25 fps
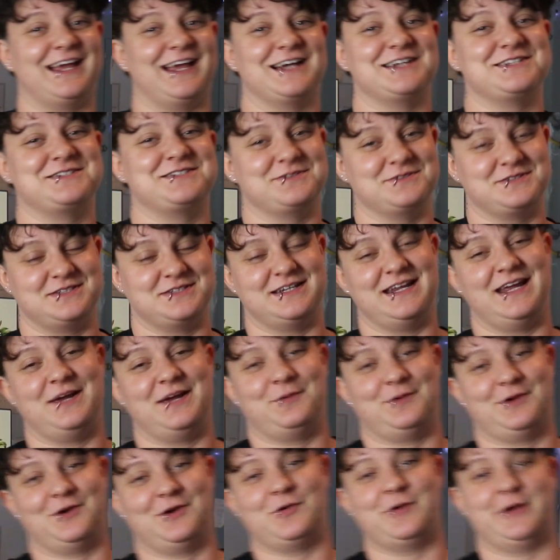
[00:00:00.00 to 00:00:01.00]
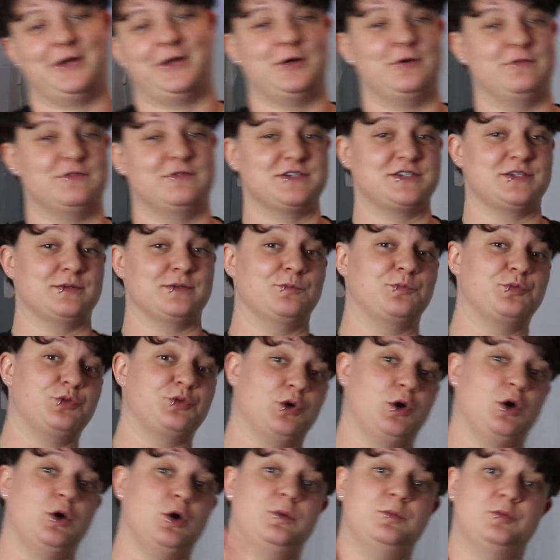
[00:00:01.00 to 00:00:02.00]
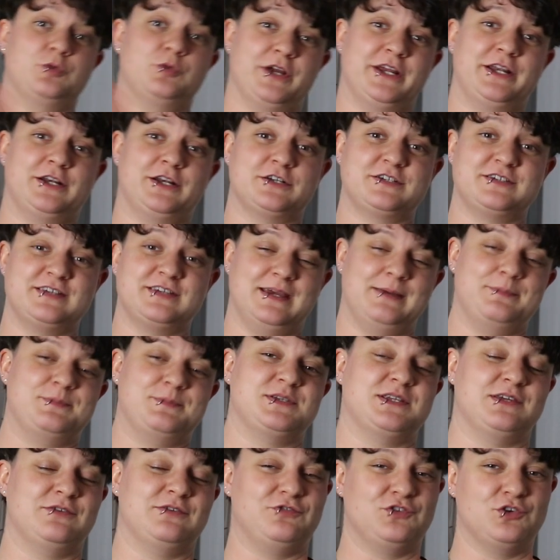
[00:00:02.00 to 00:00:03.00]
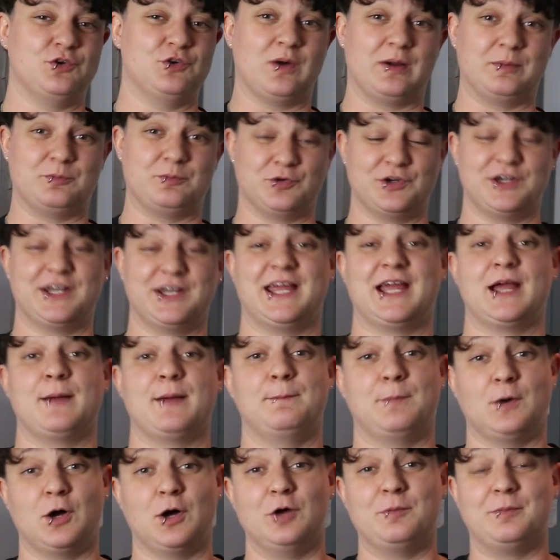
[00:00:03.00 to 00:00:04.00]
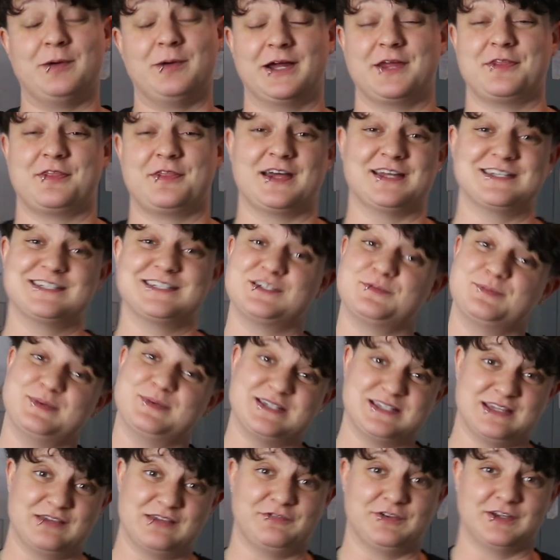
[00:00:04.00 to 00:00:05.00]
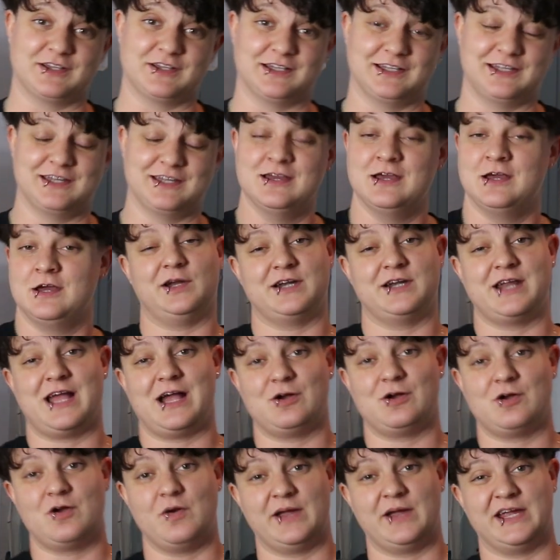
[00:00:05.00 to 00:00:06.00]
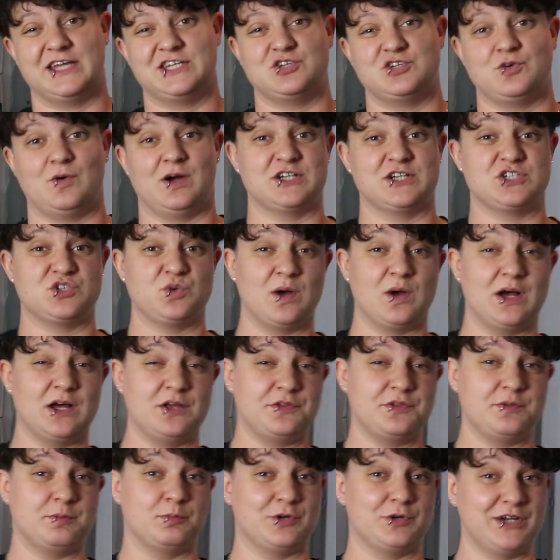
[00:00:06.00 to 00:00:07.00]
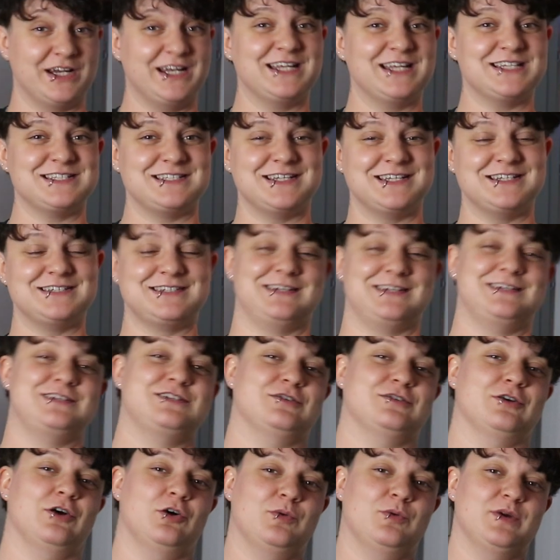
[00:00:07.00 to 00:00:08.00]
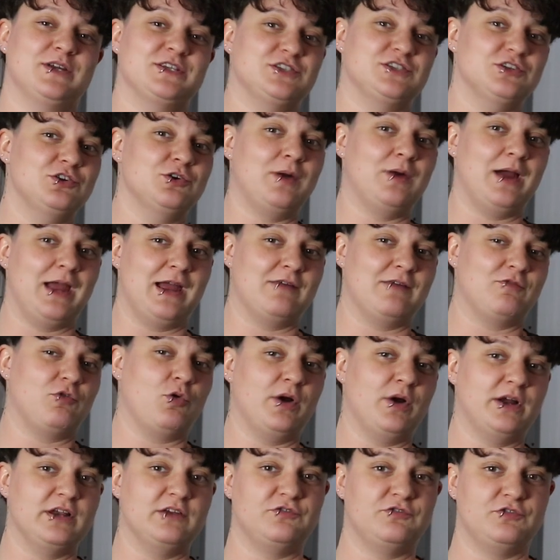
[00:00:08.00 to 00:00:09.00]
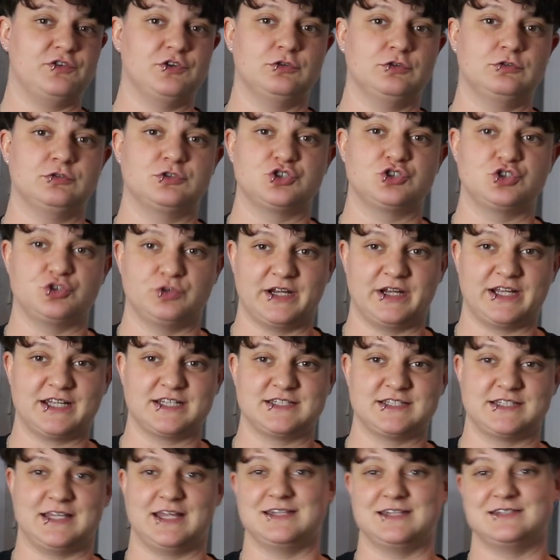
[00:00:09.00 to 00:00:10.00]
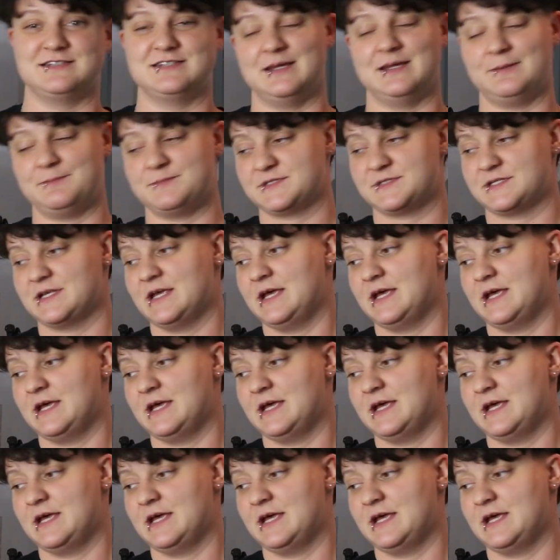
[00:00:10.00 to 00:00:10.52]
guys, so today we're going over some pro breeder tips if you are breeding ball pythons specifically. We are now going into our 12th breeding season, so we do have quite a few tricks and tips